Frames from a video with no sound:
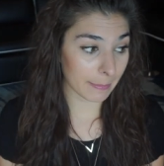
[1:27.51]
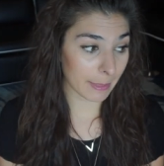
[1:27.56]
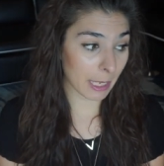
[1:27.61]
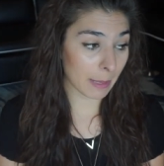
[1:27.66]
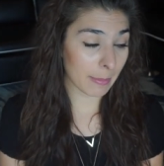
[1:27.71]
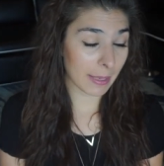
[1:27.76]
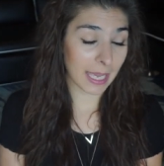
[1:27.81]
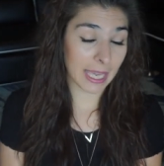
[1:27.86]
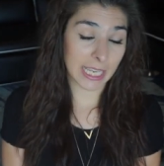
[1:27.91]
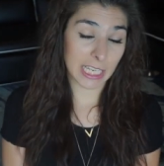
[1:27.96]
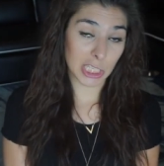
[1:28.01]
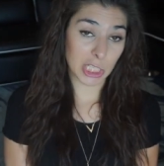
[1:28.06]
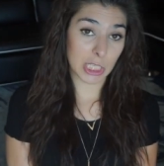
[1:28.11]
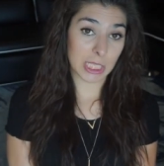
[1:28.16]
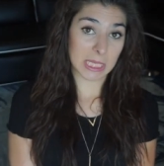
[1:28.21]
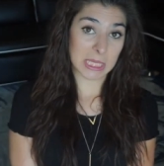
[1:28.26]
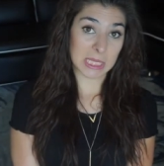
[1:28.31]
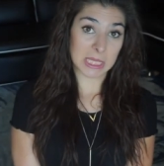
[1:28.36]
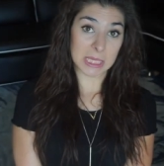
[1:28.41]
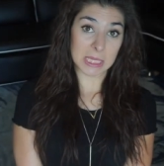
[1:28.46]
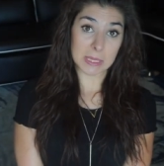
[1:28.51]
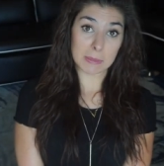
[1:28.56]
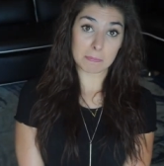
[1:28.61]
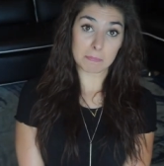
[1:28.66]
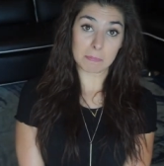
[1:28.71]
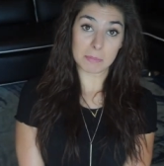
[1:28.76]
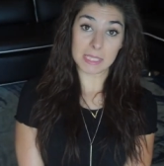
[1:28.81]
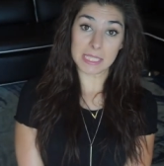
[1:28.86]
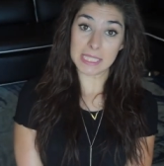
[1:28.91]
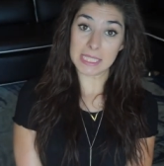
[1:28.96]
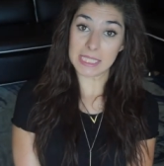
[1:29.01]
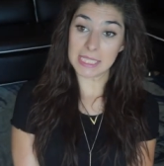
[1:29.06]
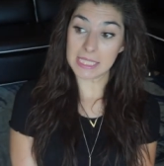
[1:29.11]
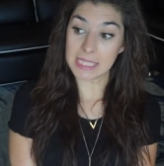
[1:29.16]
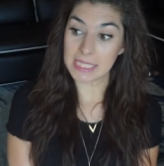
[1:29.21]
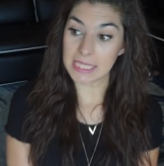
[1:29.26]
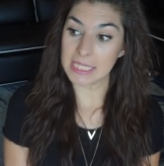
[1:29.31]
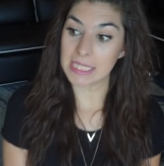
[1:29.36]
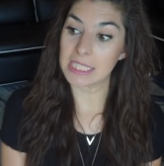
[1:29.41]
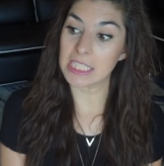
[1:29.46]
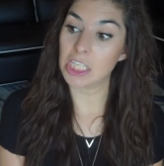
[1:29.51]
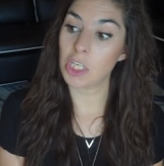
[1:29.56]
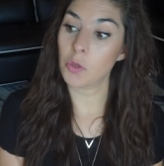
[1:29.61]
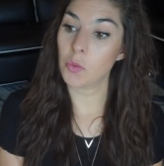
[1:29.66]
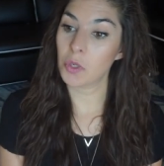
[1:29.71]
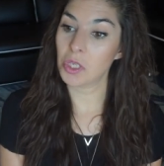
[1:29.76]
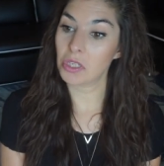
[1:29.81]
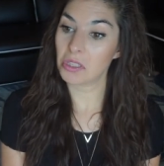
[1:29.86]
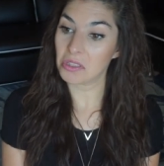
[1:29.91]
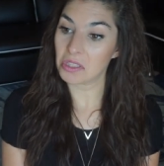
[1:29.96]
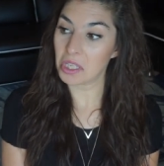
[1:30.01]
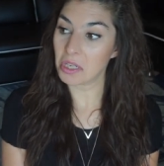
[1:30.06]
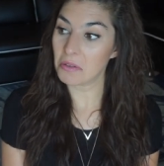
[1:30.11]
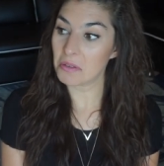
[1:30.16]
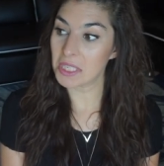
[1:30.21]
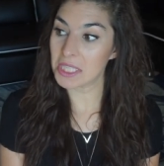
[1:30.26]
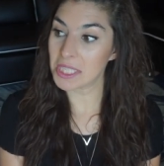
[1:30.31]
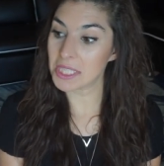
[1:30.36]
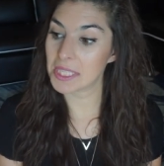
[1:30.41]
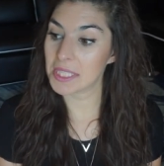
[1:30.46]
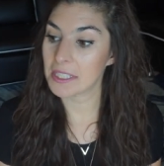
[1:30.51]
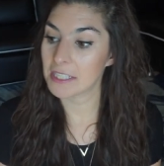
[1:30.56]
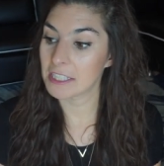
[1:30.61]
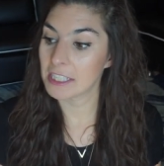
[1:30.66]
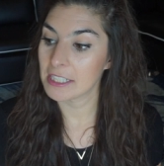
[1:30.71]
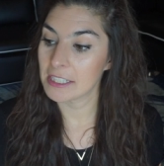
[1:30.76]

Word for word: maybe I could just like sit back and no one will notice.